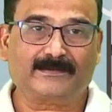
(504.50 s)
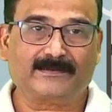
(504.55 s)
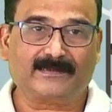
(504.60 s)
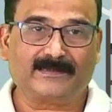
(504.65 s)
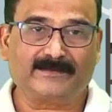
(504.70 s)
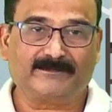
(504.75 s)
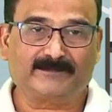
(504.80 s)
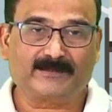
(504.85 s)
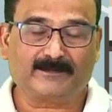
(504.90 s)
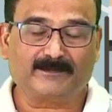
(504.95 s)

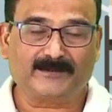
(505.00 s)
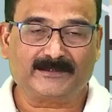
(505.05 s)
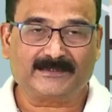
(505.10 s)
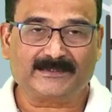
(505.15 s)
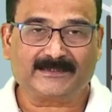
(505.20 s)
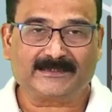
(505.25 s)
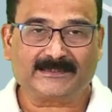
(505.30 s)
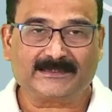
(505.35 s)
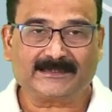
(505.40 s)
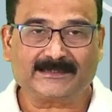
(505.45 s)
the
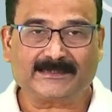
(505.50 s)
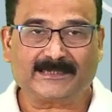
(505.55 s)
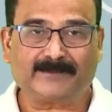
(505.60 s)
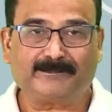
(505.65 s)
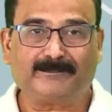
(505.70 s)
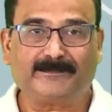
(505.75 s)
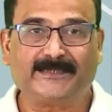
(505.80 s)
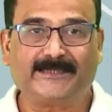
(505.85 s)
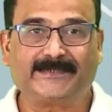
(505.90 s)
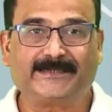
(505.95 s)
businesses can
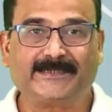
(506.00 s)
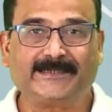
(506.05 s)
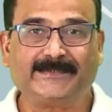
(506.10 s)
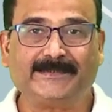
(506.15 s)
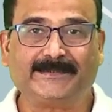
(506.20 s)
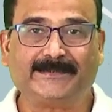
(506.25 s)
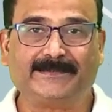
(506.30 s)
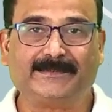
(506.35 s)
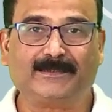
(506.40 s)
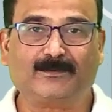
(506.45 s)

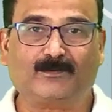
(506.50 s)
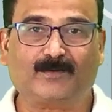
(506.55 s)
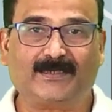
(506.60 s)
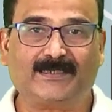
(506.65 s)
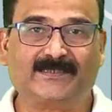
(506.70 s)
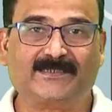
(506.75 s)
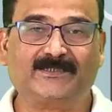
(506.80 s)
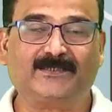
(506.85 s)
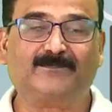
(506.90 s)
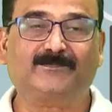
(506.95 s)
maintain the
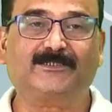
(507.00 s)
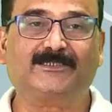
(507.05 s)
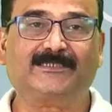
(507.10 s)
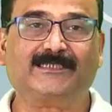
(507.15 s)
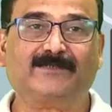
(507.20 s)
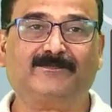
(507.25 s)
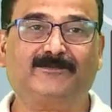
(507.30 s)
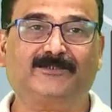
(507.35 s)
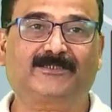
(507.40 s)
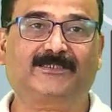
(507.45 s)
quality of the
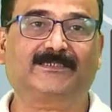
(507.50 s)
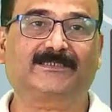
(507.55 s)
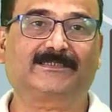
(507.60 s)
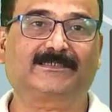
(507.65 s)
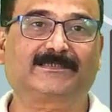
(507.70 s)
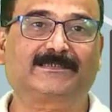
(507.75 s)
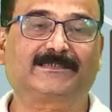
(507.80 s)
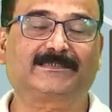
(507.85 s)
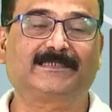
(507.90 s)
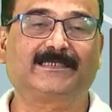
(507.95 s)

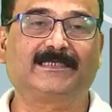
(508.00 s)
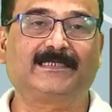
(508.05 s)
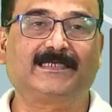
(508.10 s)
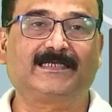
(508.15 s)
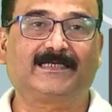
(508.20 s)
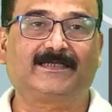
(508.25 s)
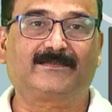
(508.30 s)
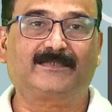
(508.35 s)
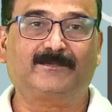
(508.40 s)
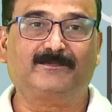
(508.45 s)
services,
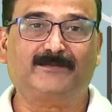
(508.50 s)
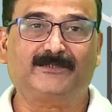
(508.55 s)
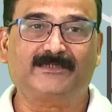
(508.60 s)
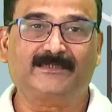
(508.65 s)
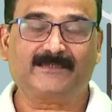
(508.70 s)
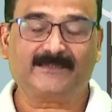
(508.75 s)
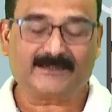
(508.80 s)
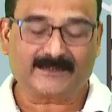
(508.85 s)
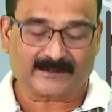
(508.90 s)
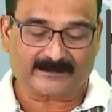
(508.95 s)
the
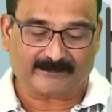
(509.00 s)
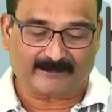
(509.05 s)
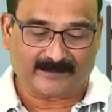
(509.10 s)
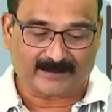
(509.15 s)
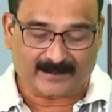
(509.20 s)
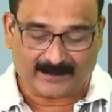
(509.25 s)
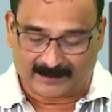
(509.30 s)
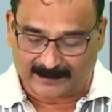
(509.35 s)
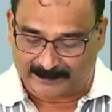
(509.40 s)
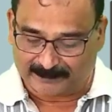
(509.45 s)
businesses
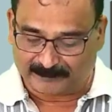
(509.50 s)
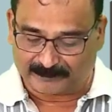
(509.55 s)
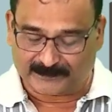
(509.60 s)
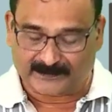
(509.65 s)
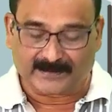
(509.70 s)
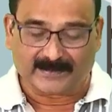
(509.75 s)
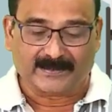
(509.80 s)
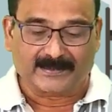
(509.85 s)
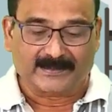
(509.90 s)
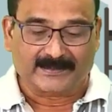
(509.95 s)
will
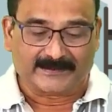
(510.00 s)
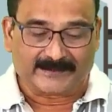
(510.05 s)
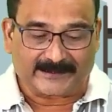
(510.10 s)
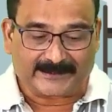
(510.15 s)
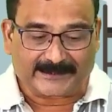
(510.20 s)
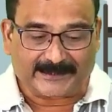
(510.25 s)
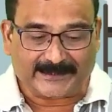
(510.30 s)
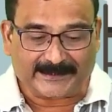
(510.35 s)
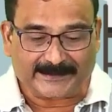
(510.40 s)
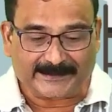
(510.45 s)

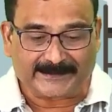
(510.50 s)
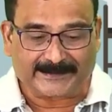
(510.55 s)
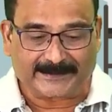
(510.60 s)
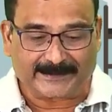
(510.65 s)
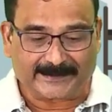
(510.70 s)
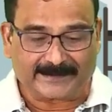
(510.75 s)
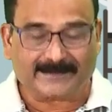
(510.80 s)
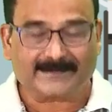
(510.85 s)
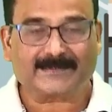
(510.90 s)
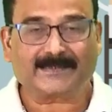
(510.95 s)
retain
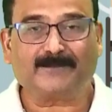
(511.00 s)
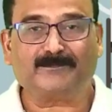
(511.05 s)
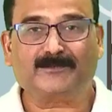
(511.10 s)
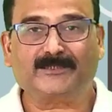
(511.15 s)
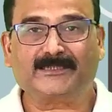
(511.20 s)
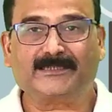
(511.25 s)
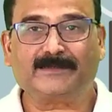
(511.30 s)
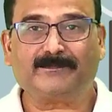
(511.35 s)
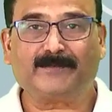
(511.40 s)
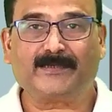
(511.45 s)
their
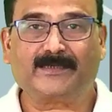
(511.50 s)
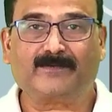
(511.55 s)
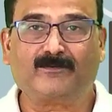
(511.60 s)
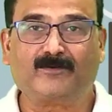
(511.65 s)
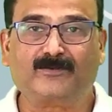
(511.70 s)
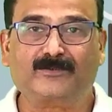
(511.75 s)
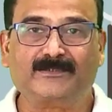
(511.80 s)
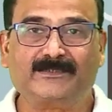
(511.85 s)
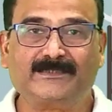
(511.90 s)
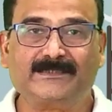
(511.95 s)
competitive
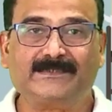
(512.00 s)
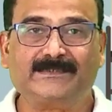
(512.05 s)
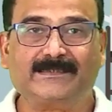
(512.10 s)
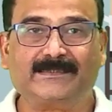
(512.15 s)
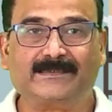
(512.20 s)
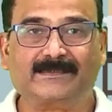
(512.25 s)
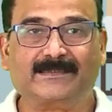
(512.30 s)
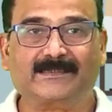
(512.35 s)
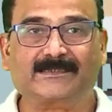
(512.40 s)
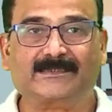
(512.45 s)
advantages,
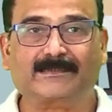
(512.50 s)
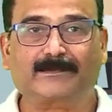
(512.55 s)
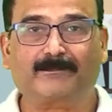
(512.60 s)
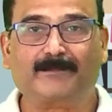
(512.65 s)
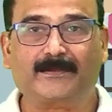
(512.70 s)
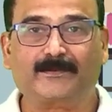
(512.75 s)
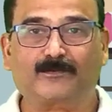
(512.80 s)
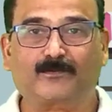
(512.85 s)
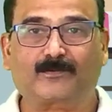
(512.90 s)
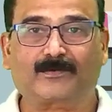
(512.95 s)
and
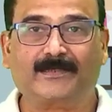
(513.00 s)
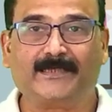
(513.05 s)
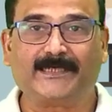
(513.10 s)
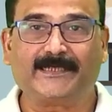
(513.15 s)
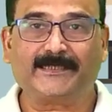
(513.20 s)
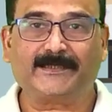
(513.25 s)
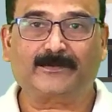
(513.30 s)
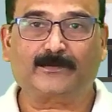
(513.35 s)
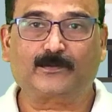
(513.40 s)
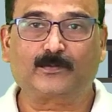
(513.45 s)
customer would
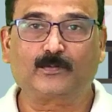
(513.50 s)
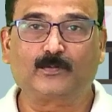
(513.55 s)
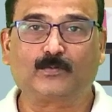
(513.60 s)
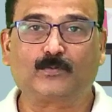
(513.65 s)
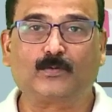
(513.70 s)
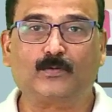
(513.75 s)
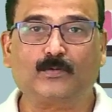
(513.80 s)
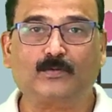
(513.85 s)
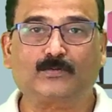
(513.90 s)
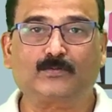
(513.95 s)
like to
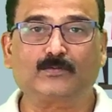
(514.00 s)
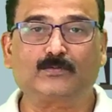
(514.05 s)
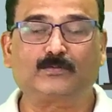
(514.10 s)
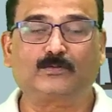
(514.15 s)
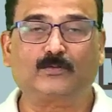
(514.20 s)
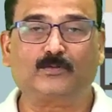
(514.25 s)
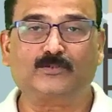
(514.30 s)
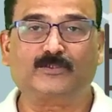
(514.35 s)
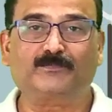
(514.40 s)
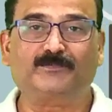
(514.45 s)
go to
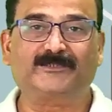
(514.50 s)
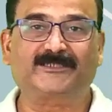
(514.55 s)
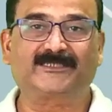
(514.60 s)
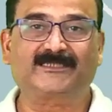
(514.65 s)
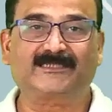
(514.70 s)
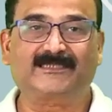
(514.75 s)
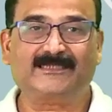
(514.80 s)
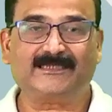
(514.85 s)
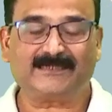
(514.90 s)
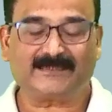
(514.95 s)
those
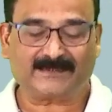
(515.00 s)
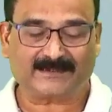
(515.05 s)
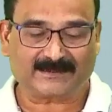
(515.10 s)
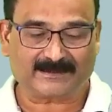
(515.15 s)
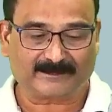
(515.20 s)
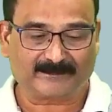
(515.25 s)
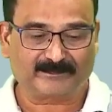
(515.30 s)
businesses